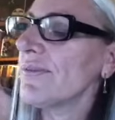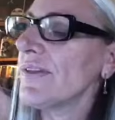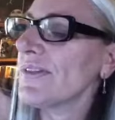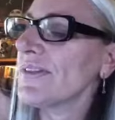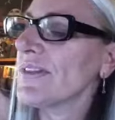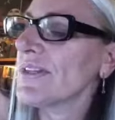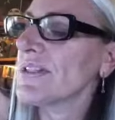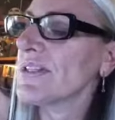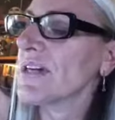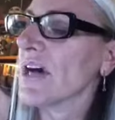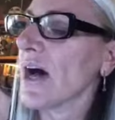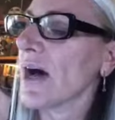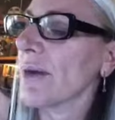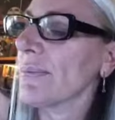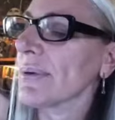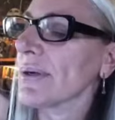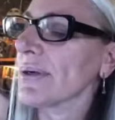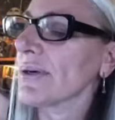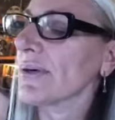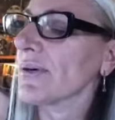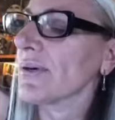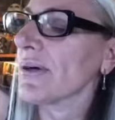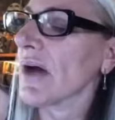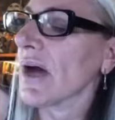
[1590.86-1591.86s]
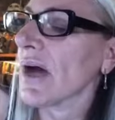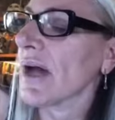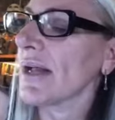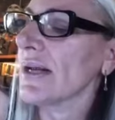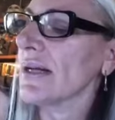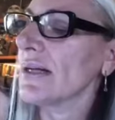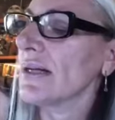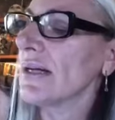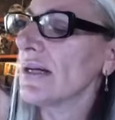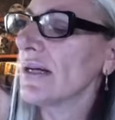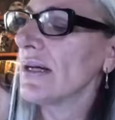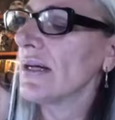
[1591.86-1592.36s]
the topic or not.
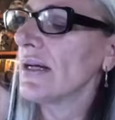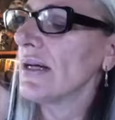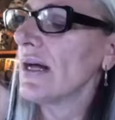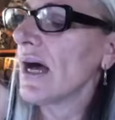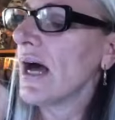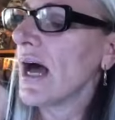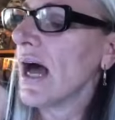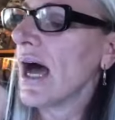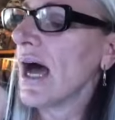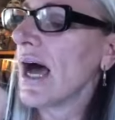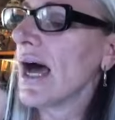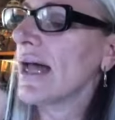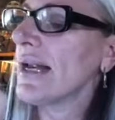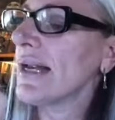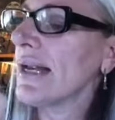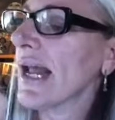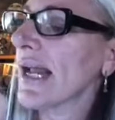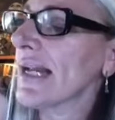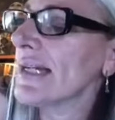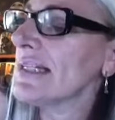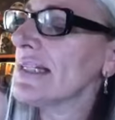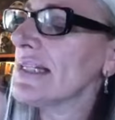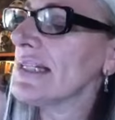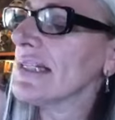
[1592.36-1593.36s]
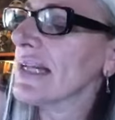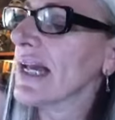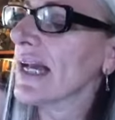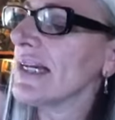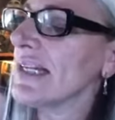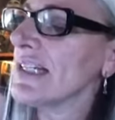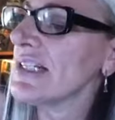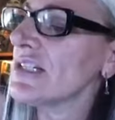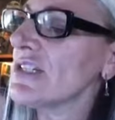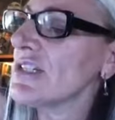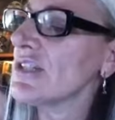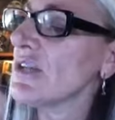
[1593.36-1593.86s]

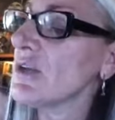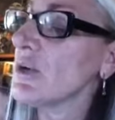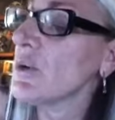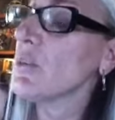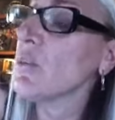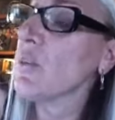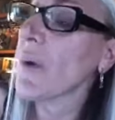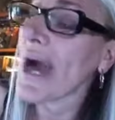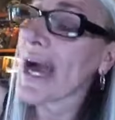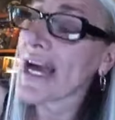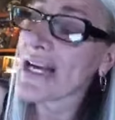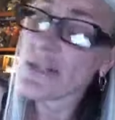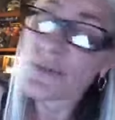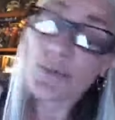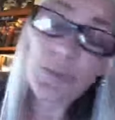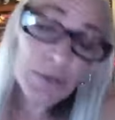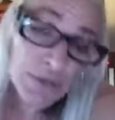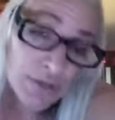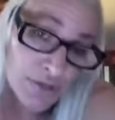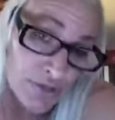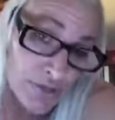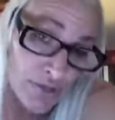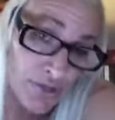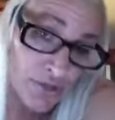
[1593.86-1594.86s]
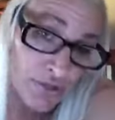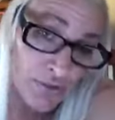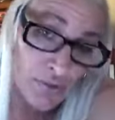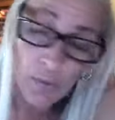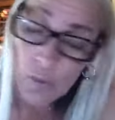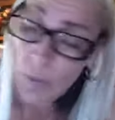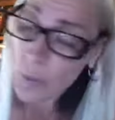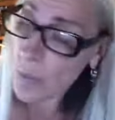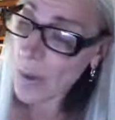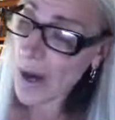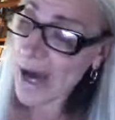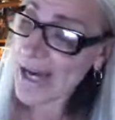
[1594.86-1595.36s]
1992,
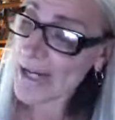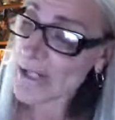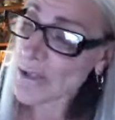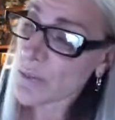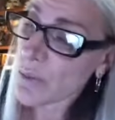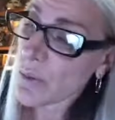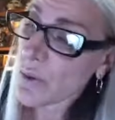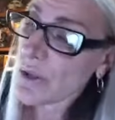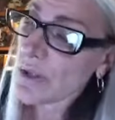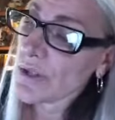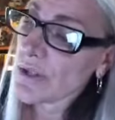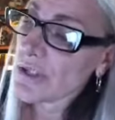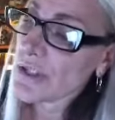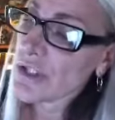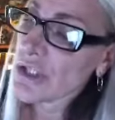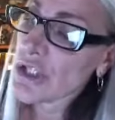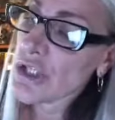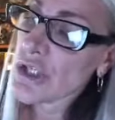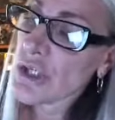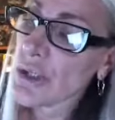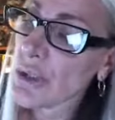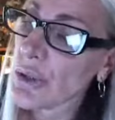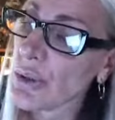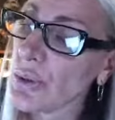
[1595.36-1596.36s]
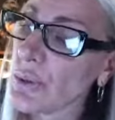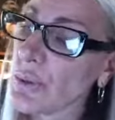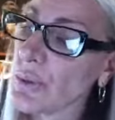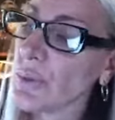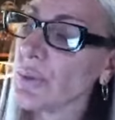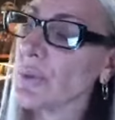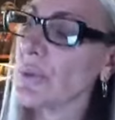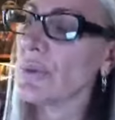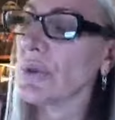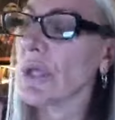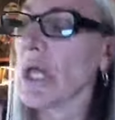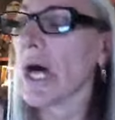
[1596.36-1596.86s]
Waxwork 2,
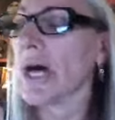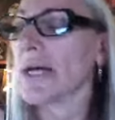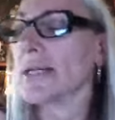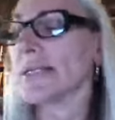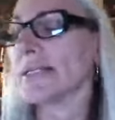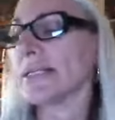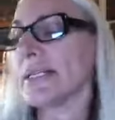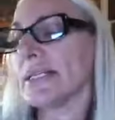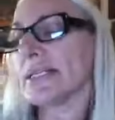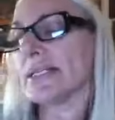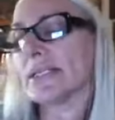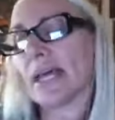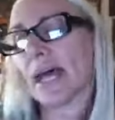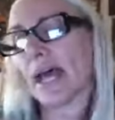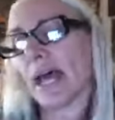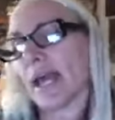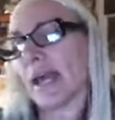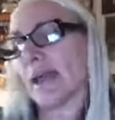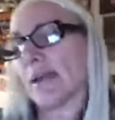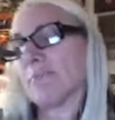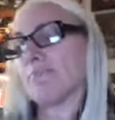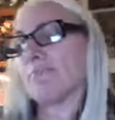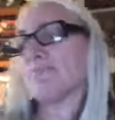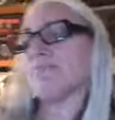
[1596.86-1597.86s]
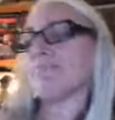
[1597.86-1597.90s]
Lost in Time.